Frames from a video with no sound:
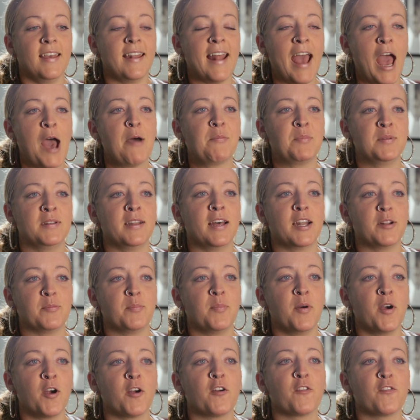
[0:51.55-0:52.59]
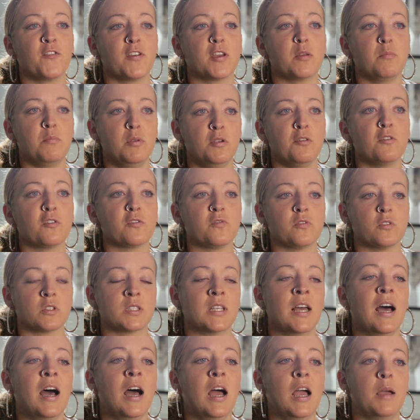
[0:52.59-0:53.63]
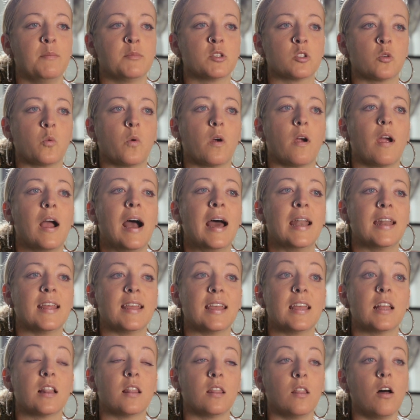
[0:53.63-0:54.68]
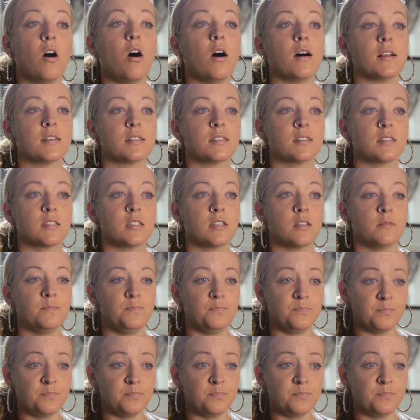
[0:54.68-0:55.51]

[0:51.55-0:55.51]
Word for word: It happened at a perfect, beautiful time to where I didn't get lost.